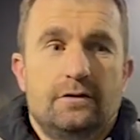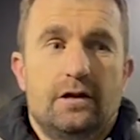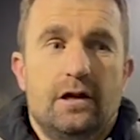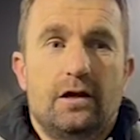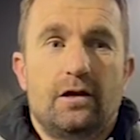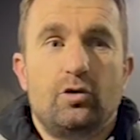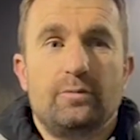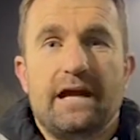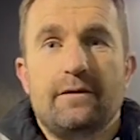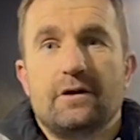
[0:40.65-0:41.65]
Uh, home
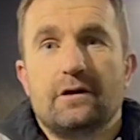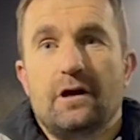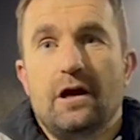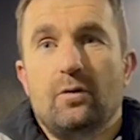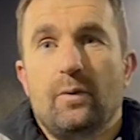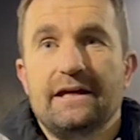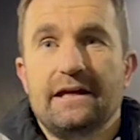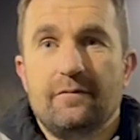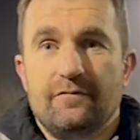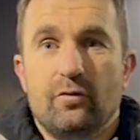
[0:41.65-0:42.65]
game and an away
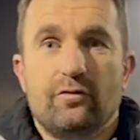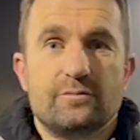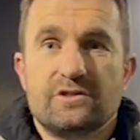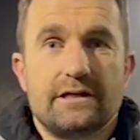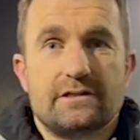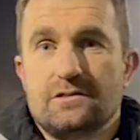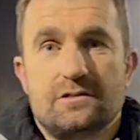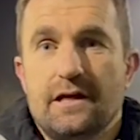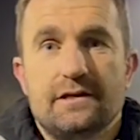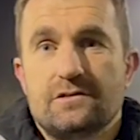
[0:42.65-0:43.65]
game, four from six is,
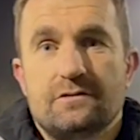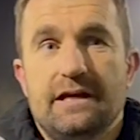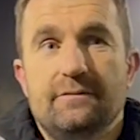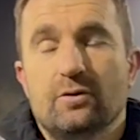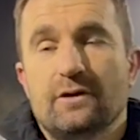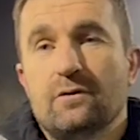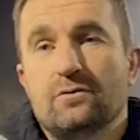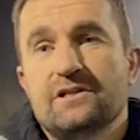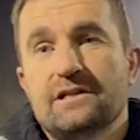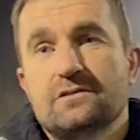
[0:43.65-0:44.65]
is, keep doing that all
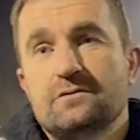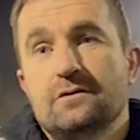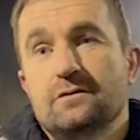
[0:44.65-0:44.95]
season.